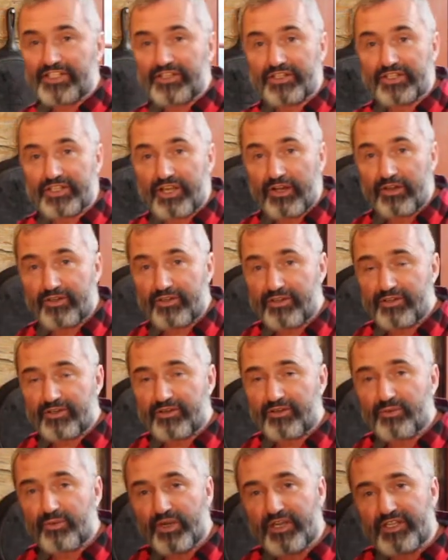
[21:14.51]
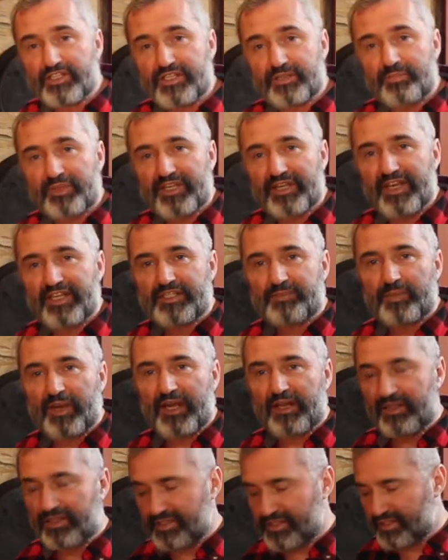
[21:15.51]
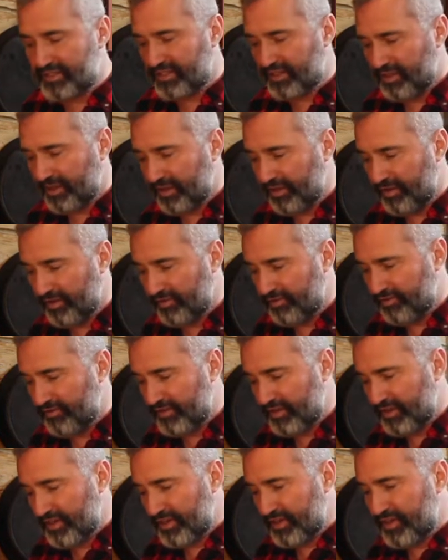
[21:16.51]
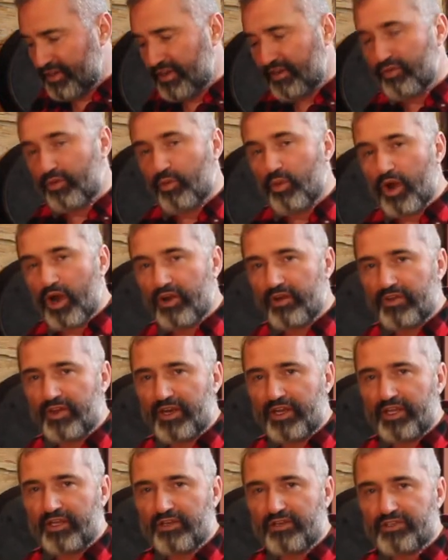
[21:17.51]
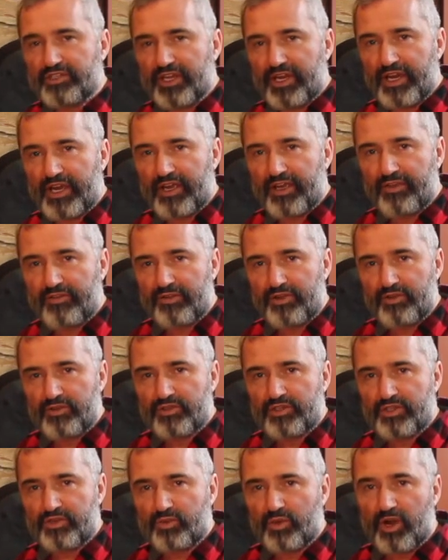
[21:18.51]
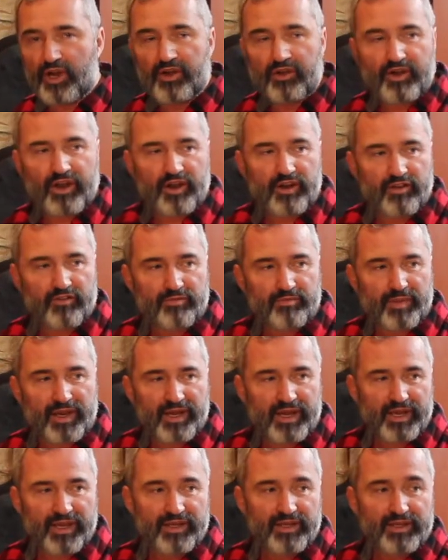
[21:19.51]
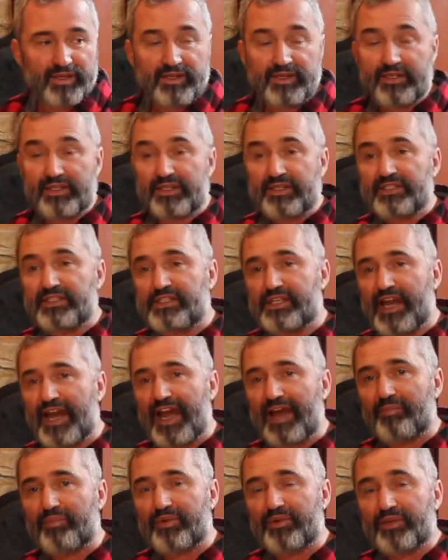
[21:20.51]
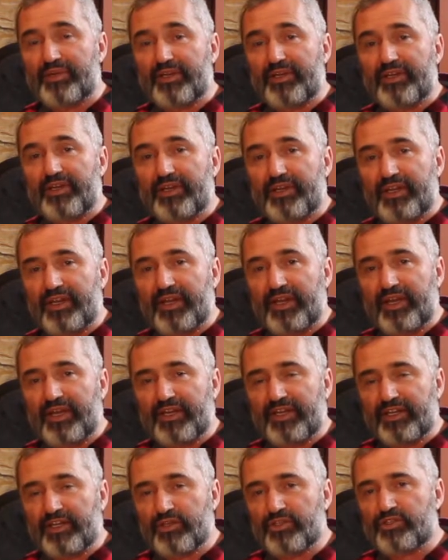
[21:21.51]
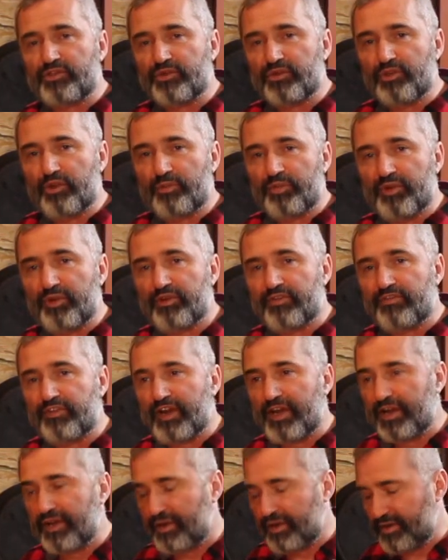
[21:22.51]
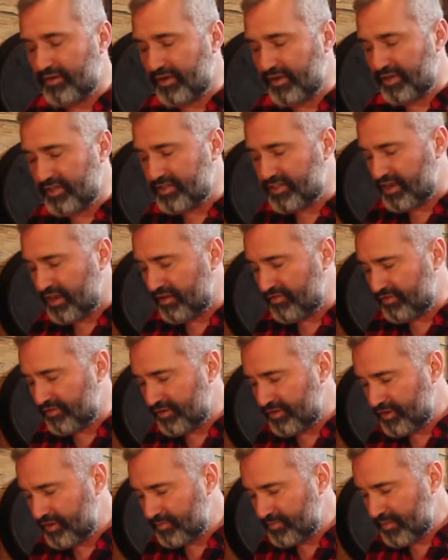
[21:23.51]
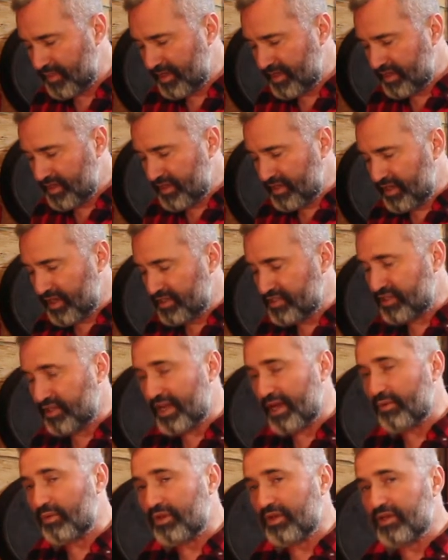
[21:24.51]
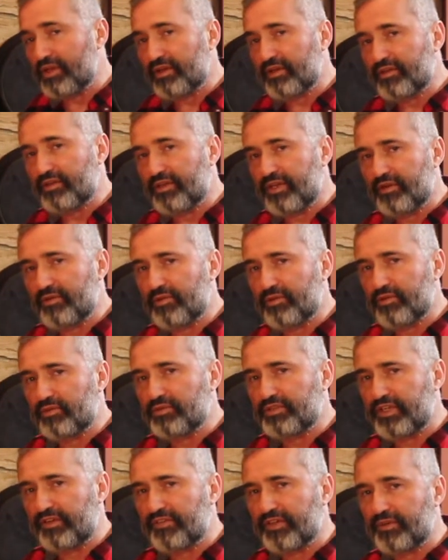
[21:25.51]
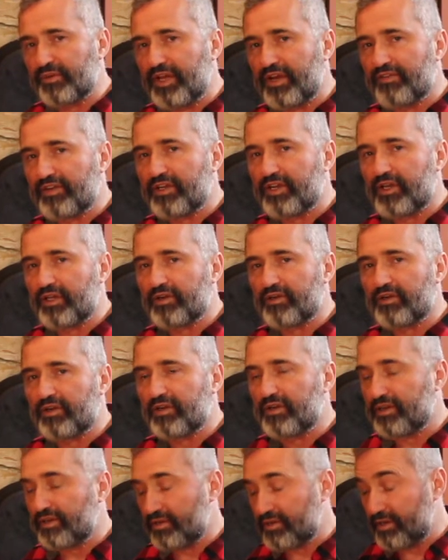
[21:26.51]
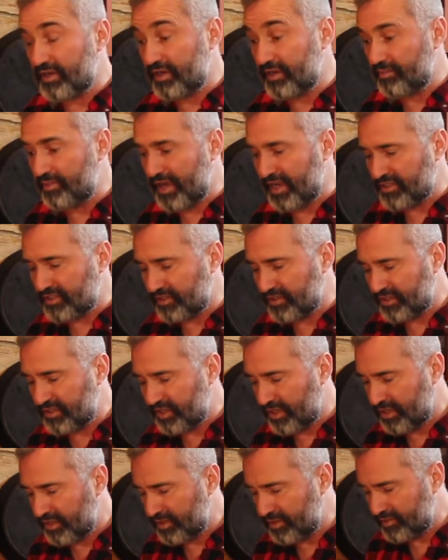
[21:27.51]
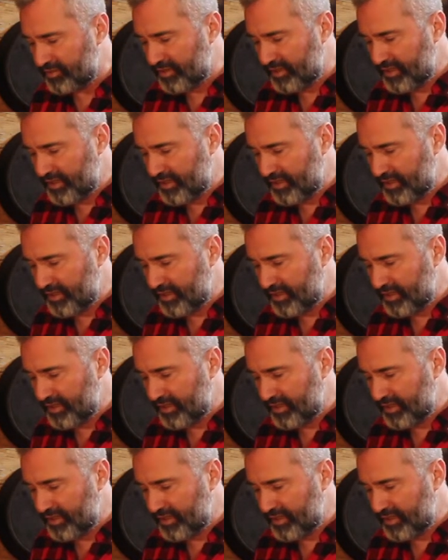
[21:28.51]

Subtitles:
on the color was the pH balance of the water that I used. I used this water out of my tap, and it goes through a purifier and a softener, and so that definitely will have a color or an impact on the color.